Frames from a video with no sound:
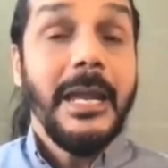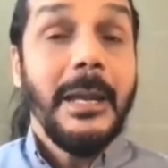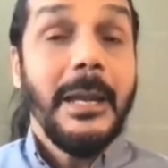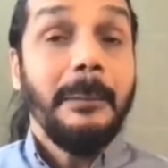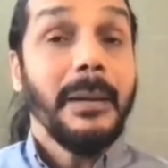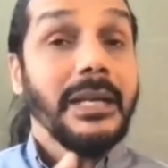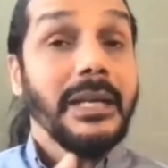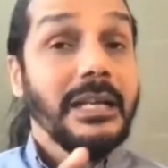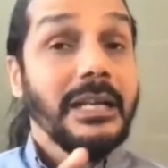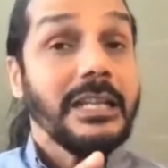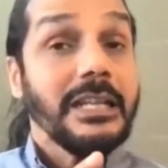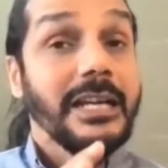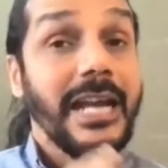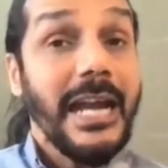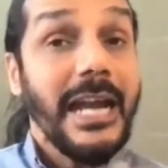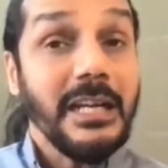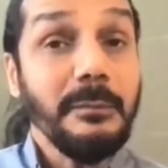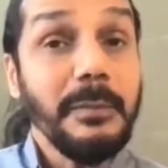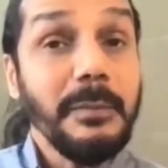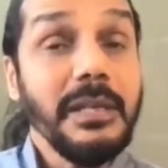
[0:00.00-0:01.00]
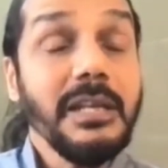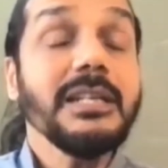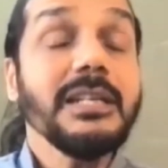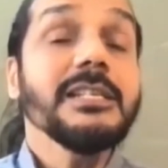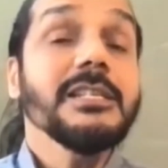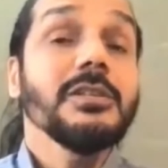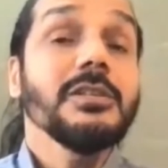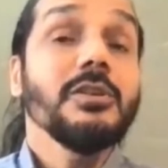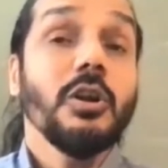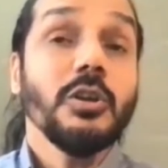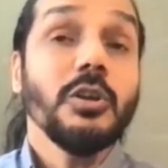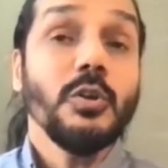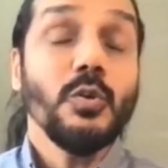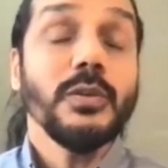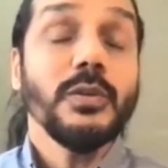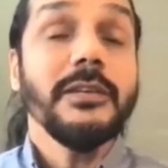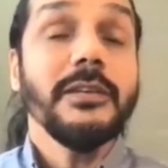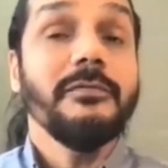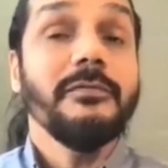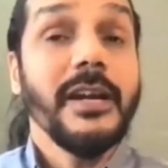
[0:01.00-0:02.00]
But the caterpillar does not know
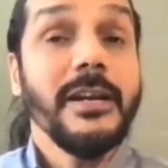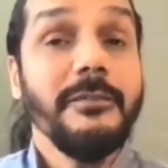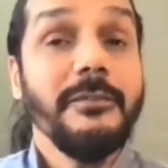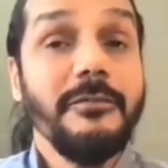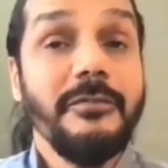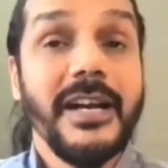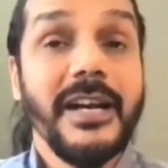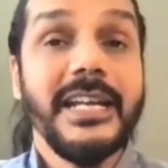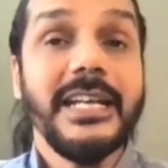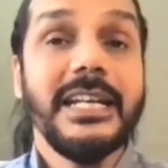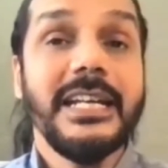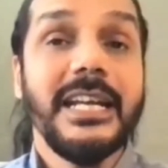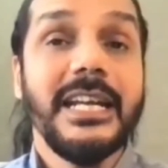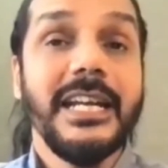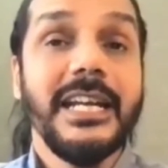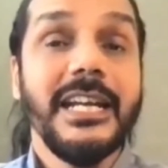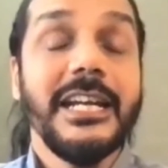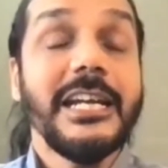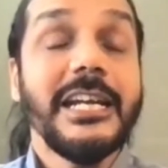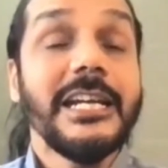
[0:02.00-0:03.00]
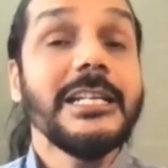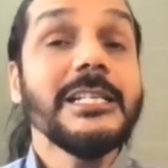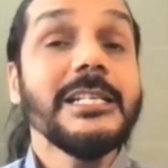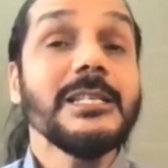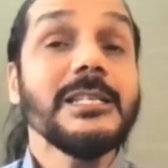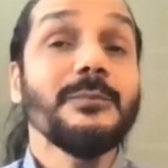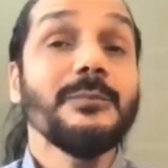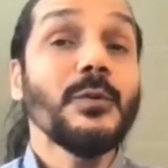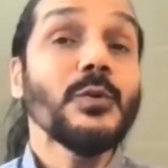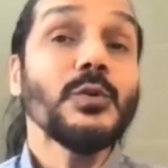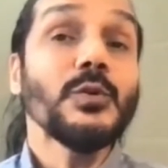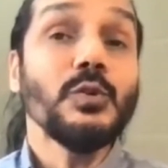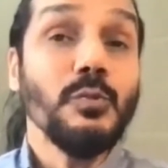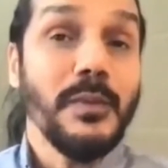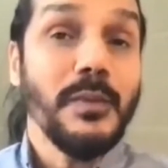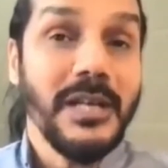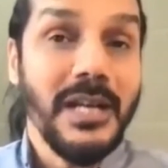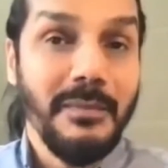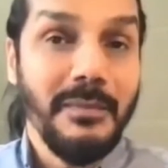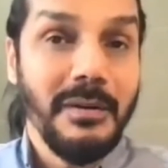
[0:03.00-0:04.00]
that one fine day it is supposed to
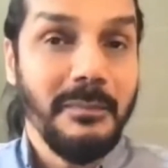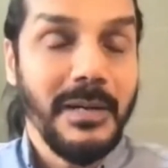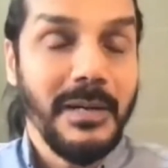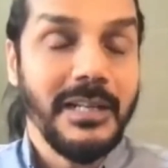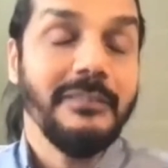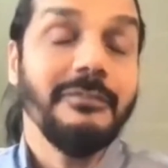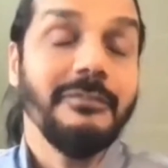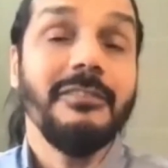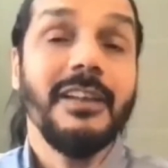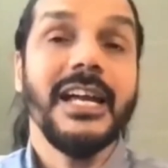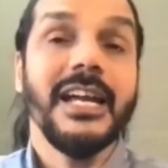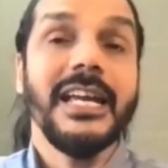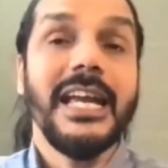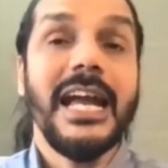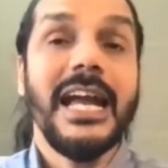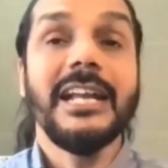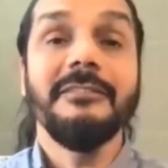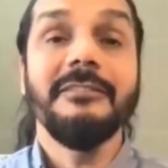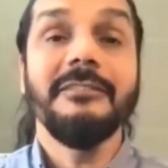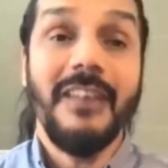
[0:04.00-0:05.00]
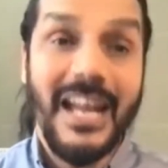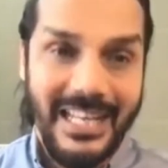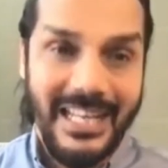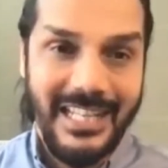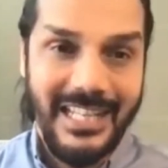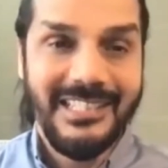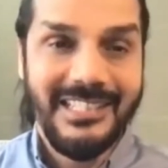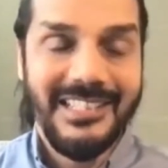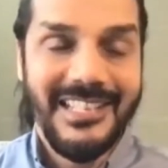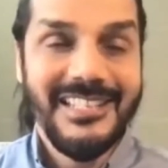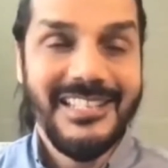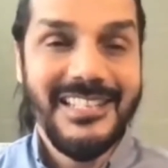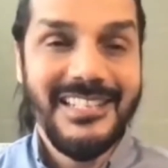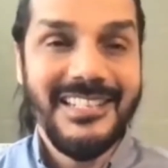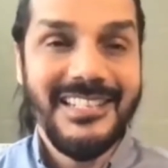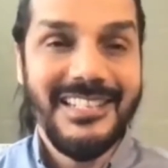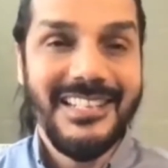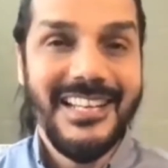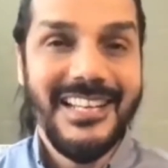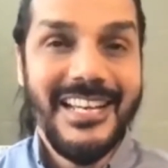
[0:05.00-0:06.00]
become a butterfly and fly, isn't
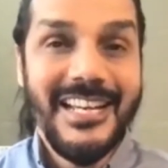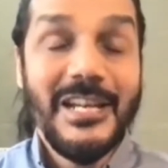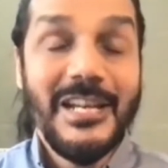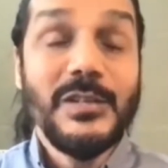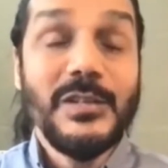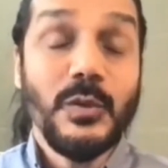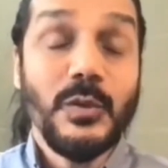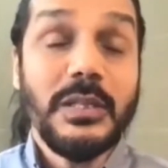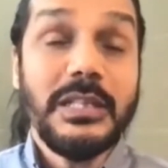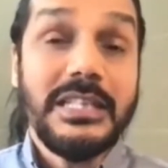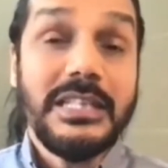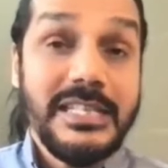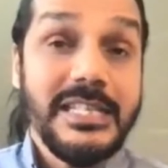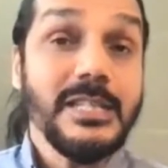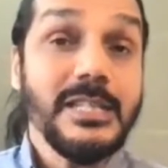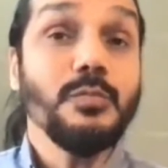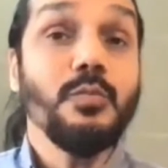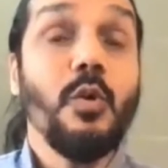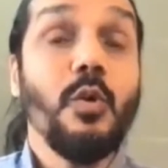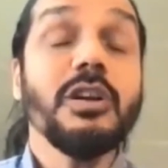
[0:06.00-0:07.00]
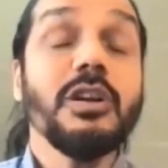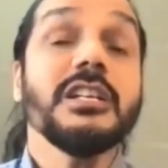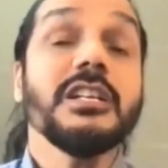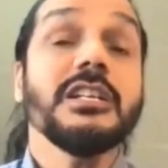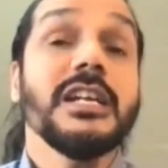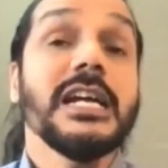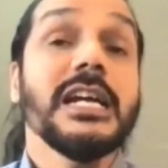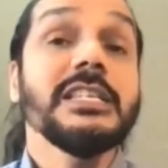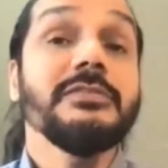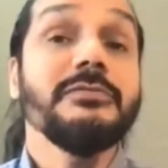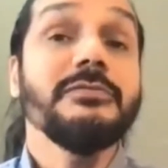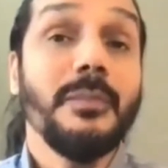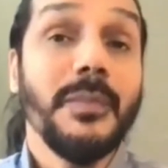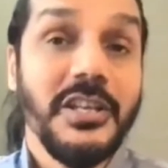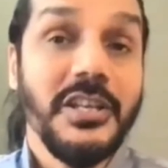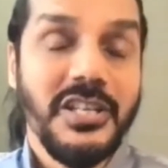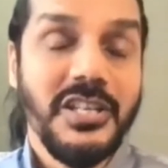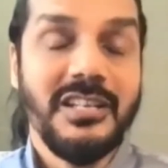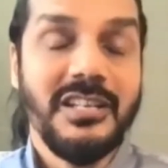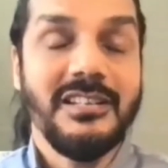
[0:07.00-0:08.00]
it? So this is what
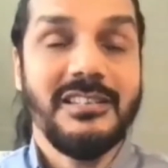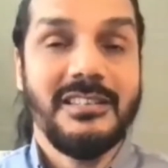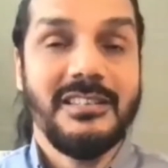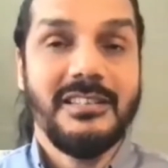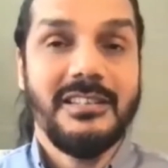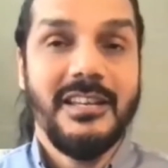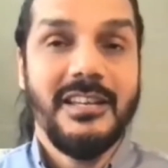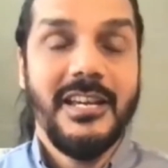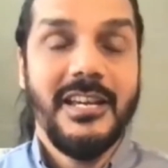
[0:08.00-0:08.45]
transformation is.